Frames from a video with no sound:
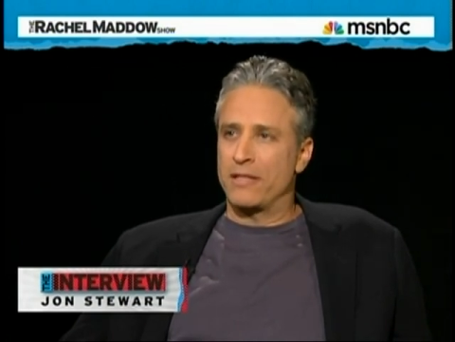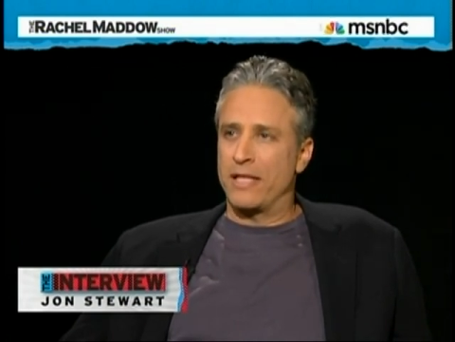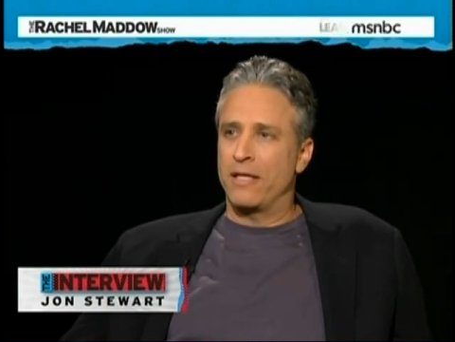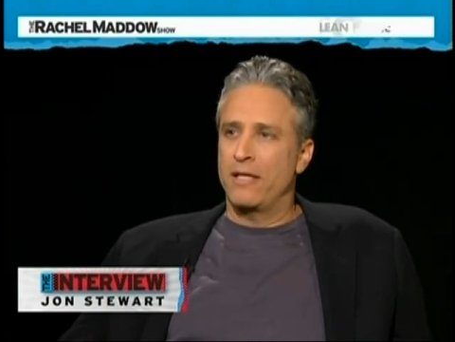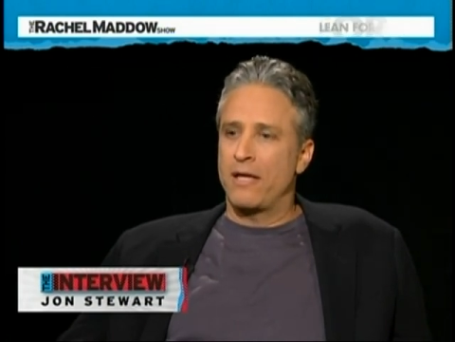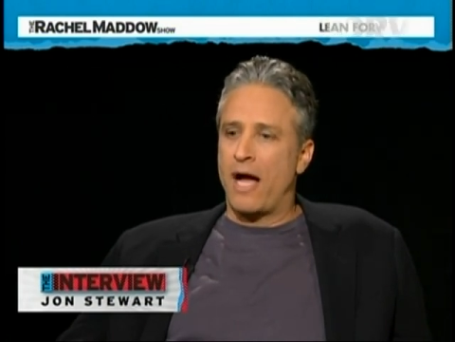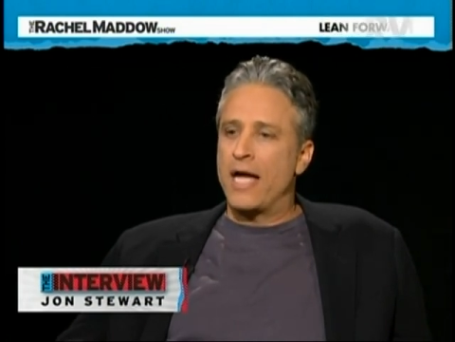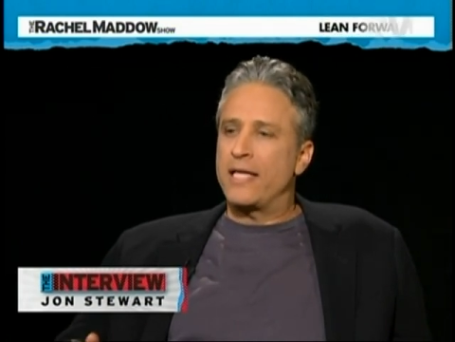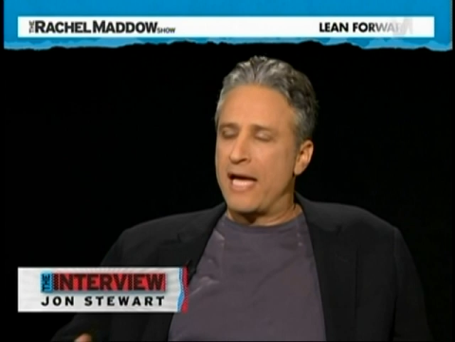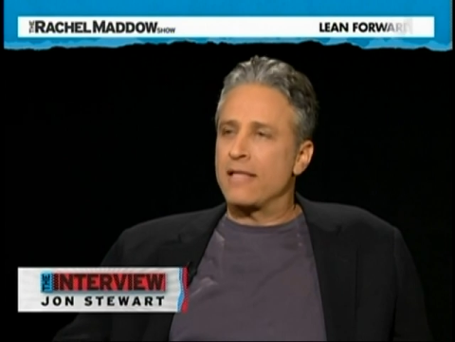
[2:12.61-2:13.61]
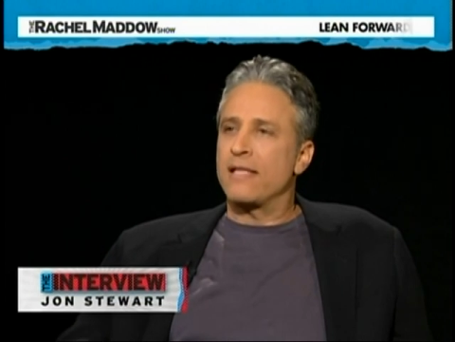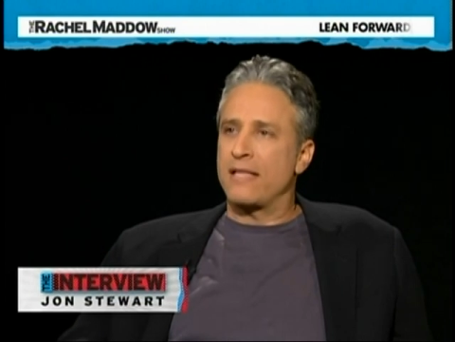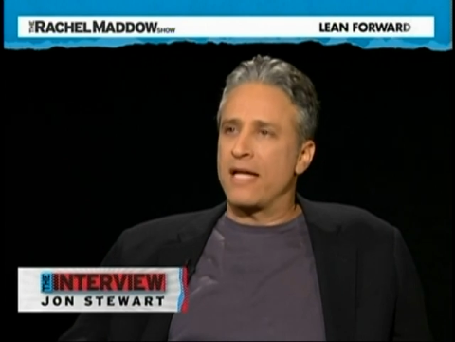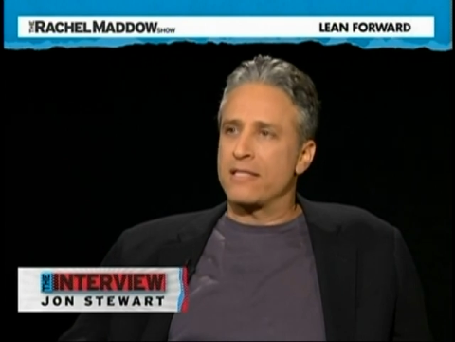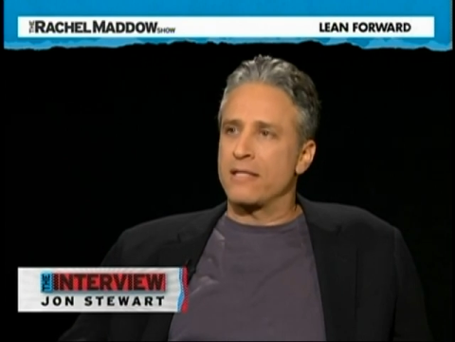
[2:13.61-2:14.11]
Like, I get that
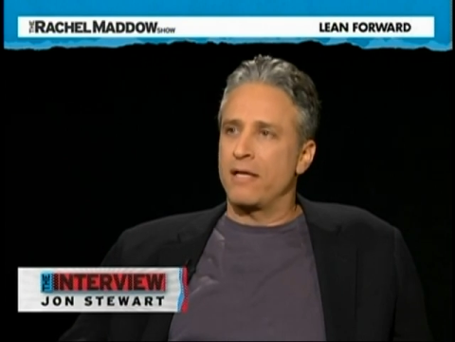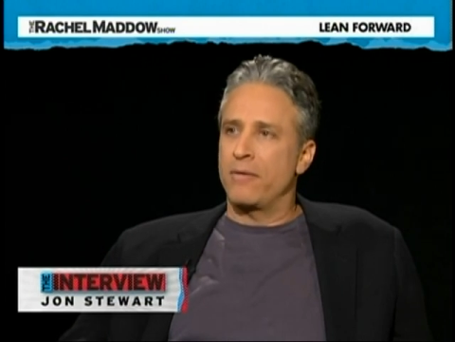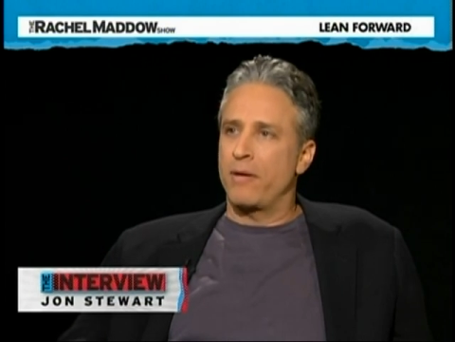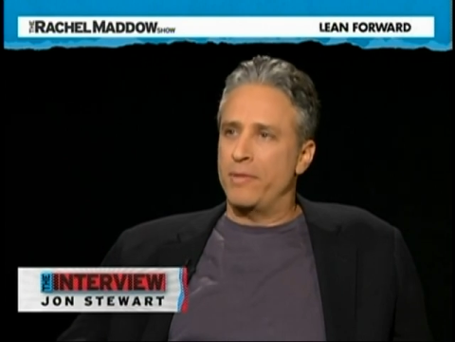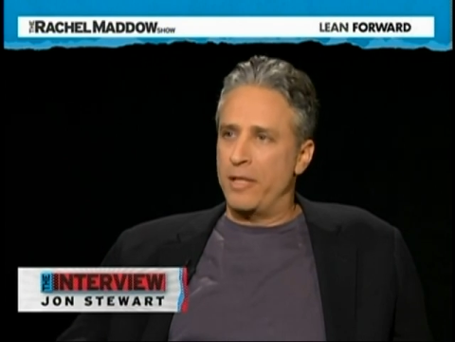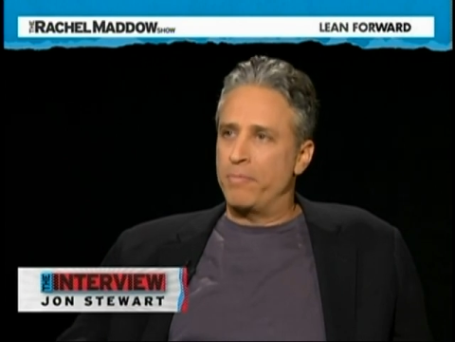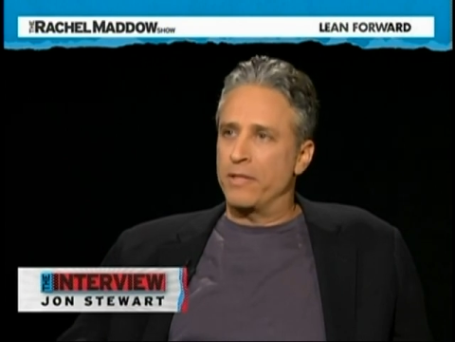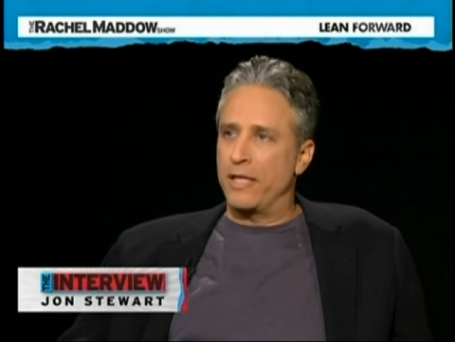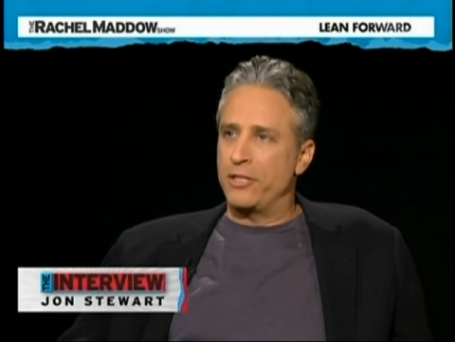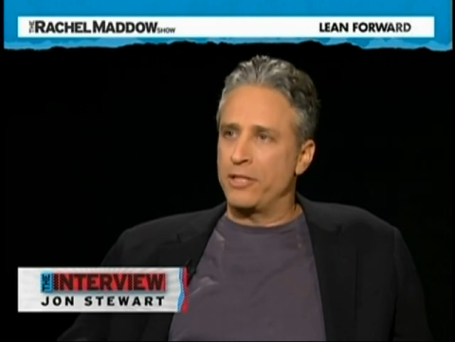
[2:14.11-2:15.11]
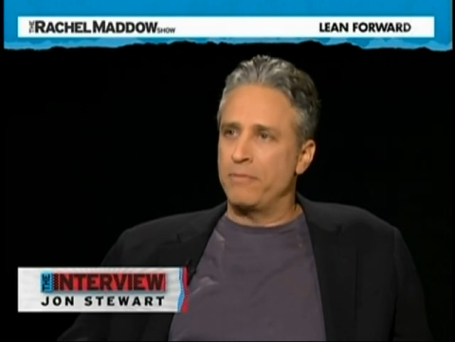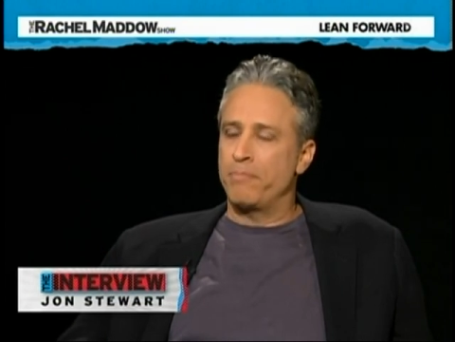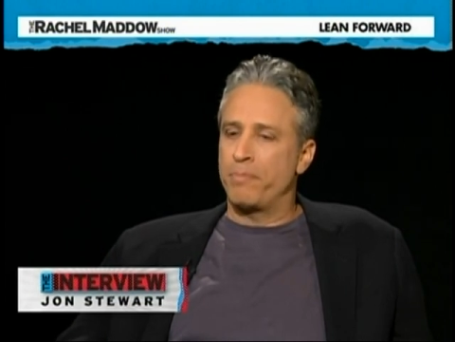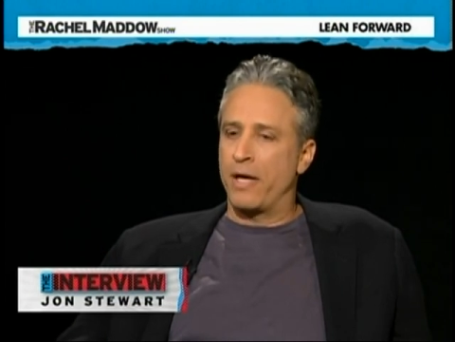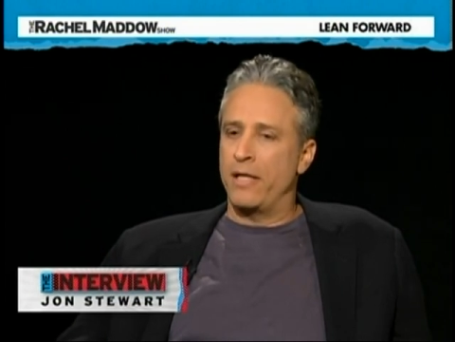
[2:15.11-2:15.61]
that's a manipulation,
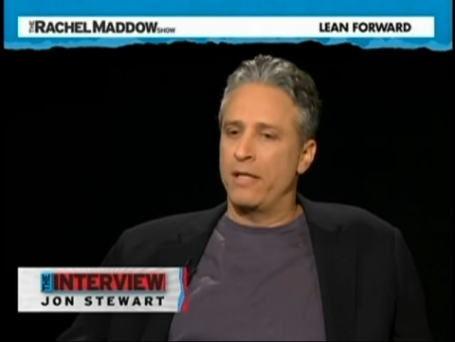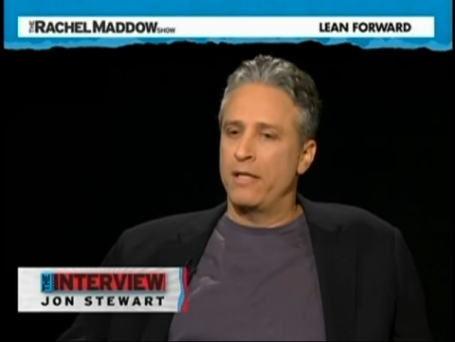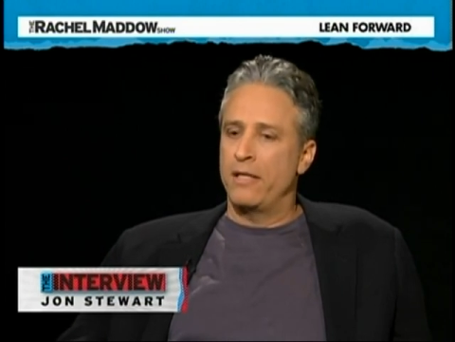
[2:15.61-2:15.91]
but